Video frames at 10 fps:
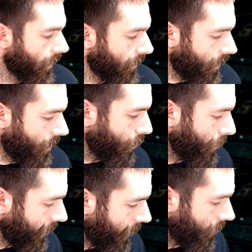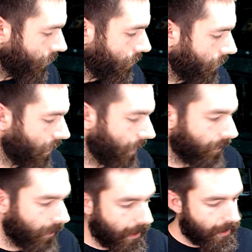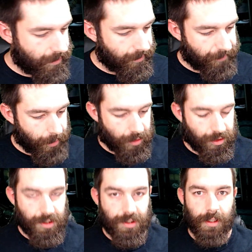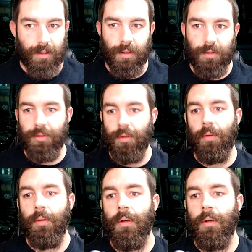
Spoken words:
So within 7 days of purchasing the controller,